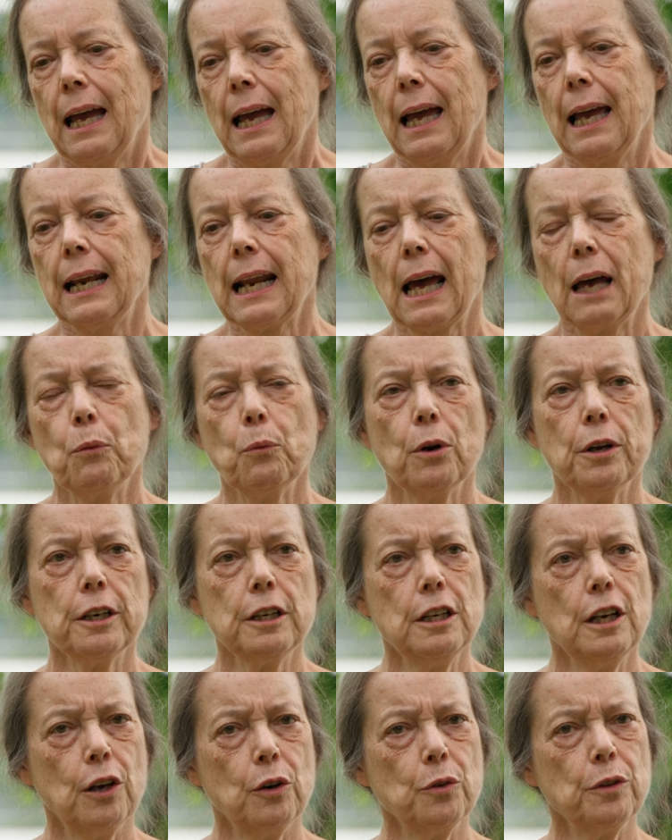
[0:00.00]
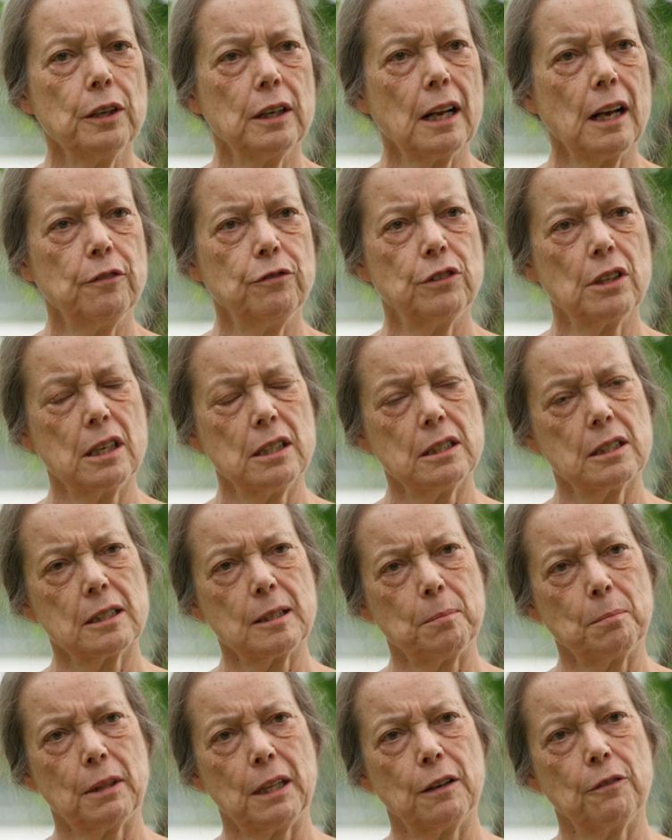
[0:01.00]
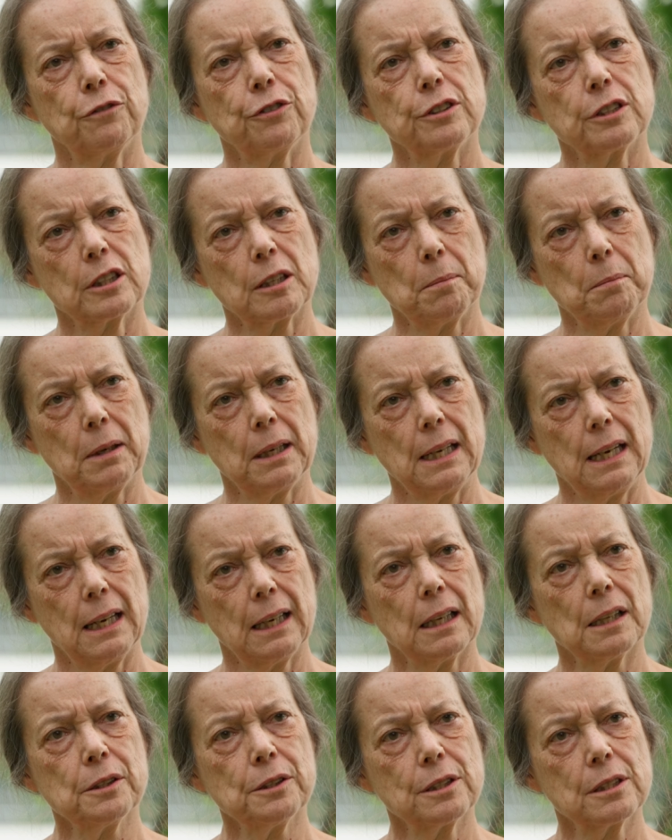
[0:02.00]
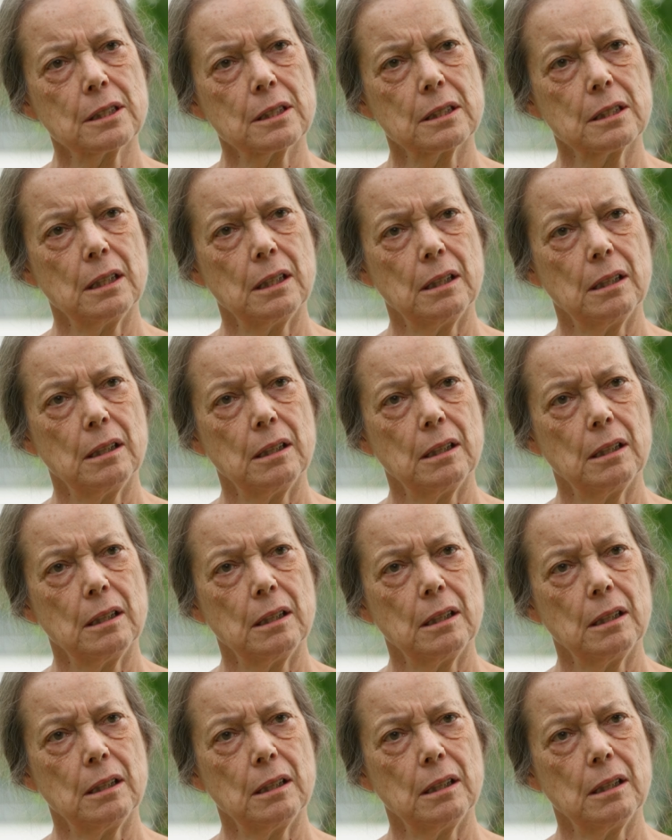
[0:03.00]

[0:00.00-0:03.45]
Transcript: And I want to know that I've done something for somebody else.